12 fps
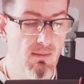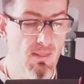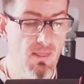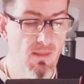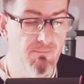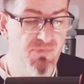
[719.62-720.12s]

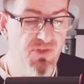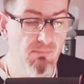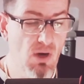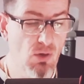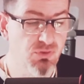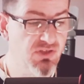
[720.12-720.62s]
the
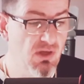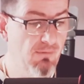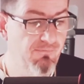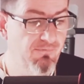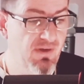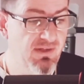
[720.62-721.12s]
most
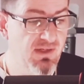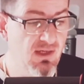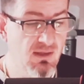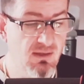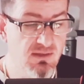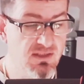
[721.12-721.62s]

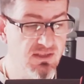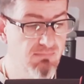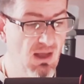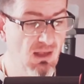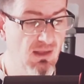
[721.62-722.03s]
offending smelling